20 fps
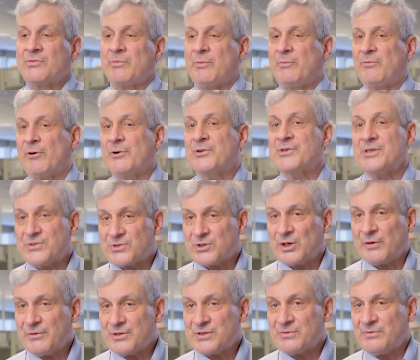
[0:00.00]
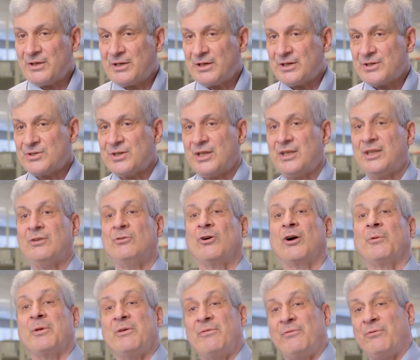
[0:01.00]
So we focus on surface finish and then
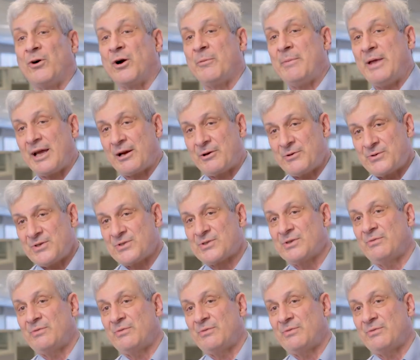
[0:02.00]
normally form accuracy,